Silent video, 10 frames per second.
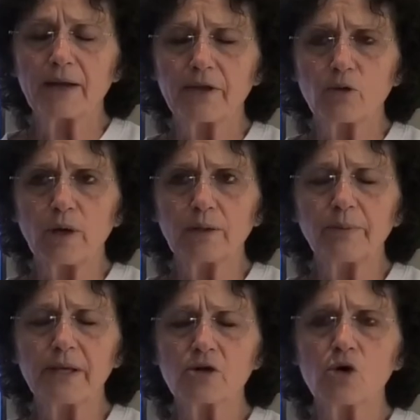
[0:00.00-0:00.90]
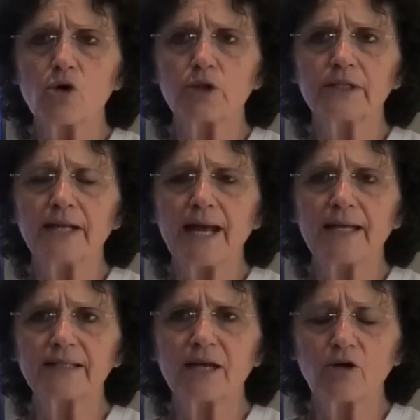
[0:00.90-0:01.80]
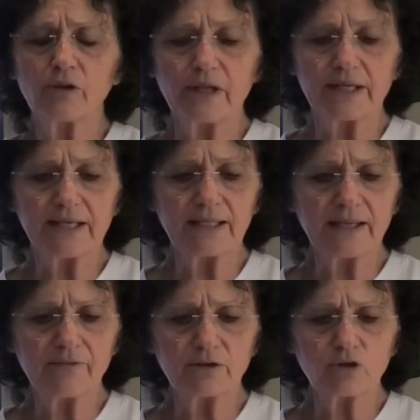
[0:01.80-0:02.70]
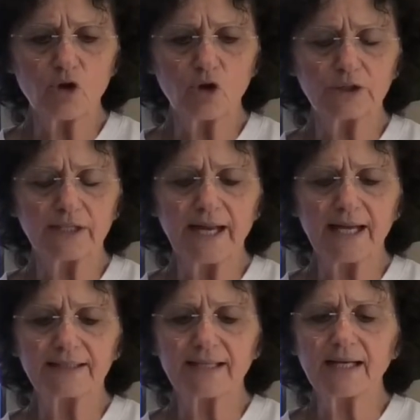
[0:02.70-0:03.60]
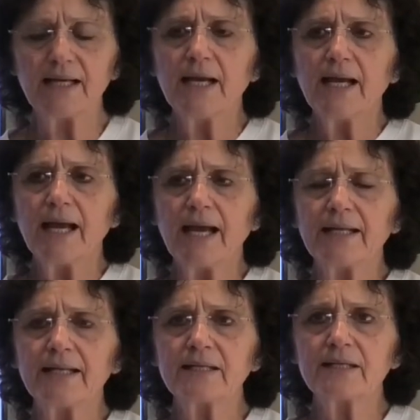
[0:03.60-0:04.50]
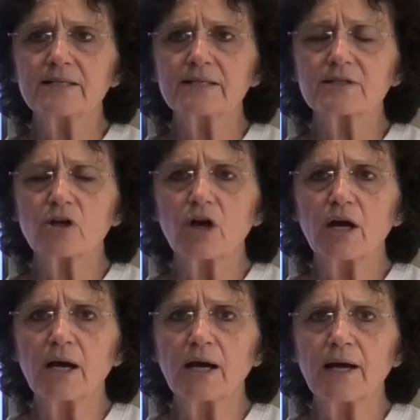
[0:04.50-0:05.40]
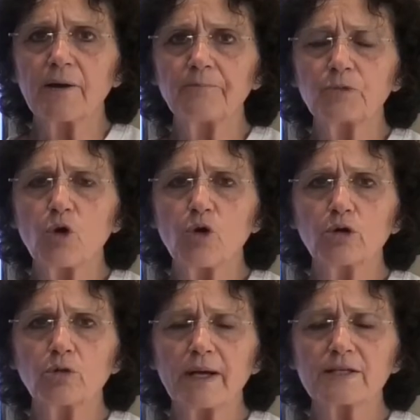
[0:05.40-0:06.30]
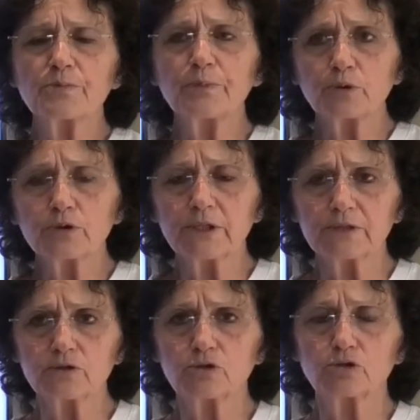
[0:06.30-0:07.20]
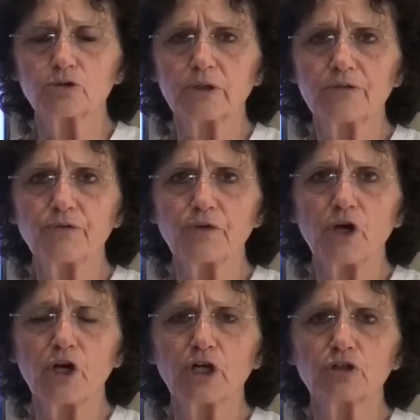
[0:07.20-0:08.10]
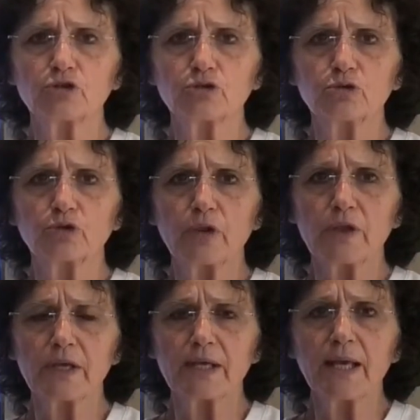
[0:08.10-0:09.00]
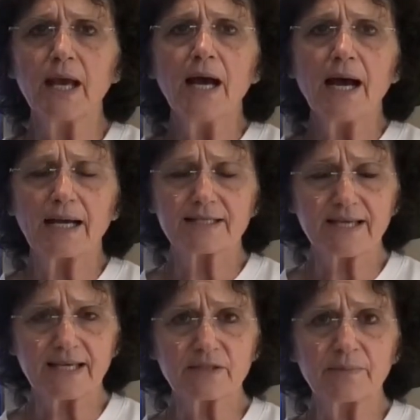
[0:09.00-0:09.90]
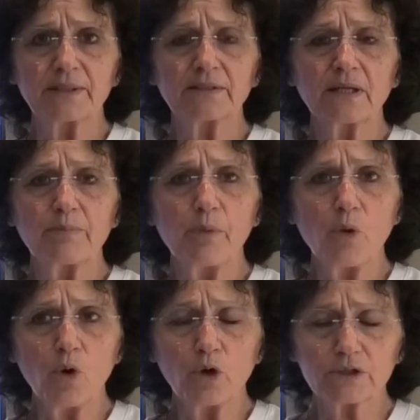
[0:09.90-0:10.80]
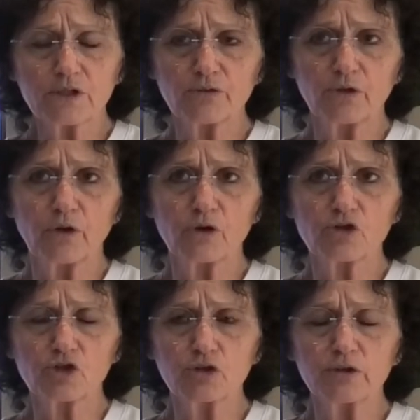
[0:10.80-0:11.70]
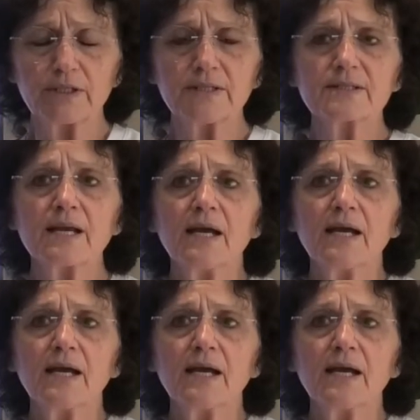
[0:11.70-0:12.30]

the well-being coordinator or the year level coordinator. And it is always prudent to refer to the assessment reports for those students